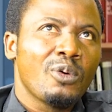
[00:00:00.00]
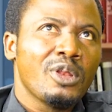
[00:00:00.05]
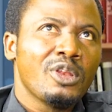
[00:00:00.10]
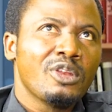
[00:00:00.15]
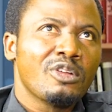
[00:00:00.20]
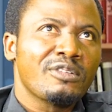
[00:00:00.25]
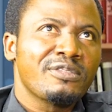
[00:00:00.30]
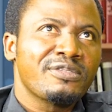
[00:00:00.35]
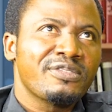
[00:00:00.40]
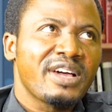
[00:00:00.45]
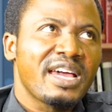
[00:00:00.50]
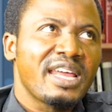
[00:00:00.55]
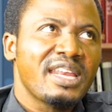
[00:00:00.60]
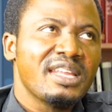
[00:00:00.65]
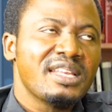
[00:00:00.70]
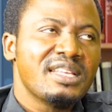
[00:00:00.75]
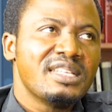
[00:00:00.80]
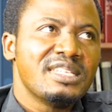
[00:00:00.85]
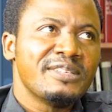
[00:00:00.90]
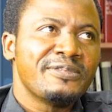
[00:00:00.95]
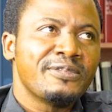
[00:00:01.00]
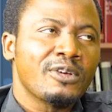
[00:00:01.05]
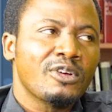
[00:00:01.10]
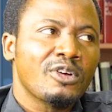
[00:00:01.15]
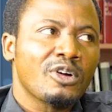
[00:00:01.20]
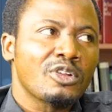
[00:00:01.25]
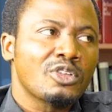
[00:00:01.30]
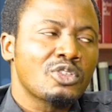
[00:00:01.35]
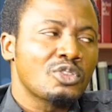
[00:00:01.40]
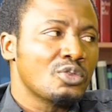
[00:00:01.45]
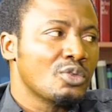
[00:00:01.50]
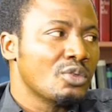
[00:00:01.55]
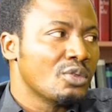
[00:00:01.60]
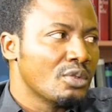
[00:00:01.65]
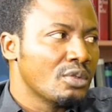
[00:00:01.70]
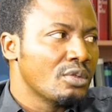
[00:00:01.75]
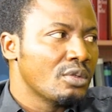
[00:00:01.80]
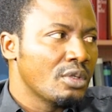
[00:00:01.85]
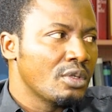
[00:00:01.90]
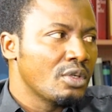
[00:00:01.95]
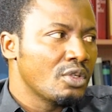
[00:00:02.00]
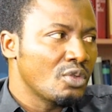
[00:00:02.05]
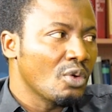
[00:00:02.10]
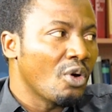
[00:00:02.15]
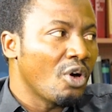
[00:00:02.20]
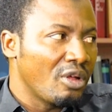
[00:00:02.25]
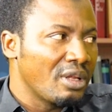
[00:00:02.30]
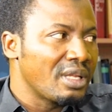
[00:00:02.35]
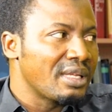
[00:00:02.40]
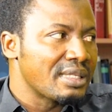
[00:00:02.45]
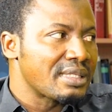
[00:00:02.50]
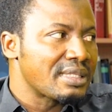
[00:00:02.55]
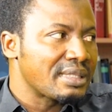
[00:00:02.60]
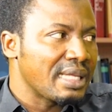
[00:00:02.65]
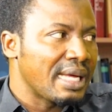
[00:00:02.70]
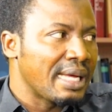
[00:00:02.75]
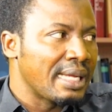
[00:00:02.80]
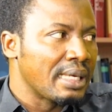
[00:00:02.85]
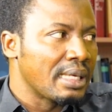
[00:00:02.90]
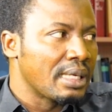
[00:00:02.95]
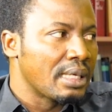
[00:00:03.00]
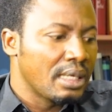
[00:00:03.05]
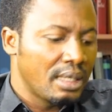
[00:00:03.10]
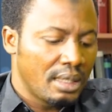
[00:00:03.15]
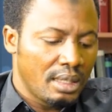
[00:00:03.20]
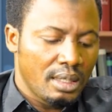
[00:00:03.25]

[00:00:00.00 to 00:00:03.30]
will not find it difficult to understand.